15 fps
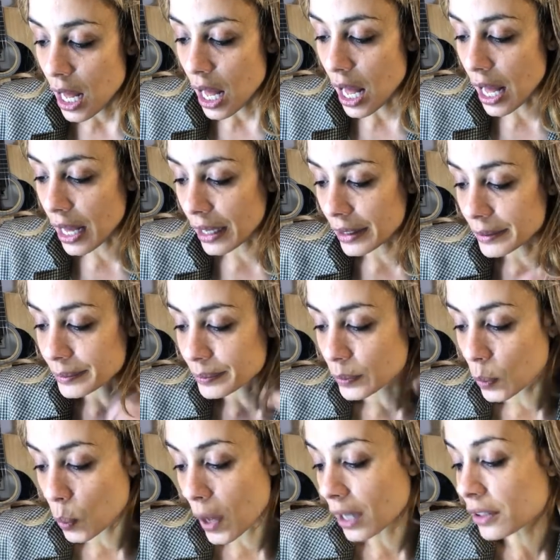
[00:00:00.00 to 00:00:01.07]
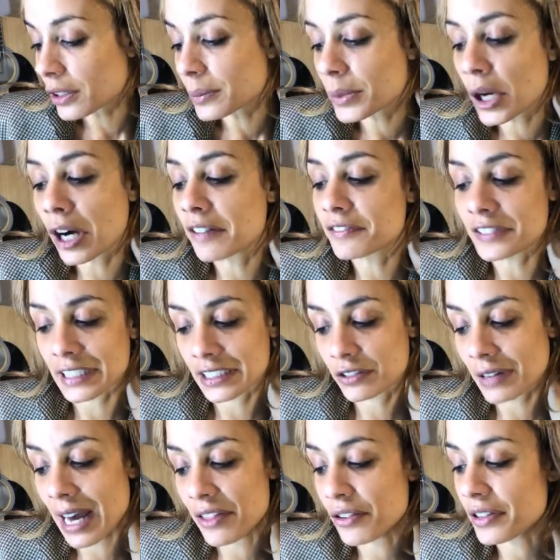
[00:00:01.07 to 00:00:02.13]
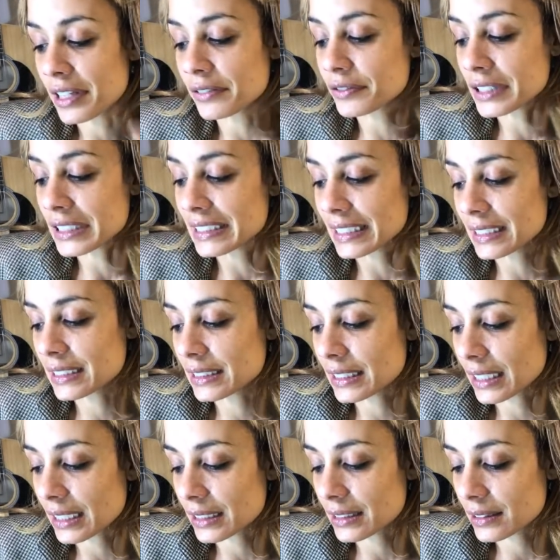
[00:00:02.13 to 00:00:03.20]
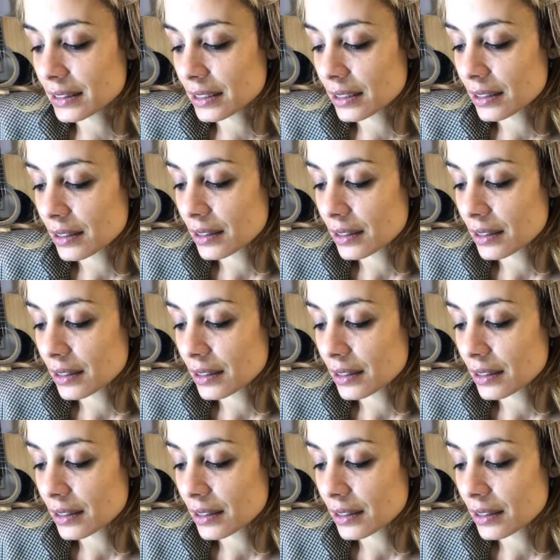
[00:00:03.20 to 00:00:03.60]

Welcome conflict rather than resist it.